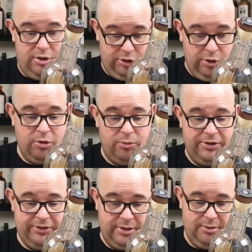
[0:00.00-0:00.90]
Young
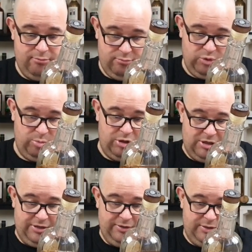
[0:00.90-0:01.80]
whiskey, to be
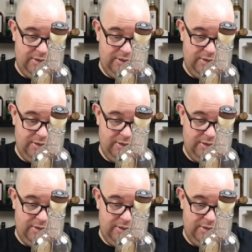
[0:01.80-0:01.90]
honest,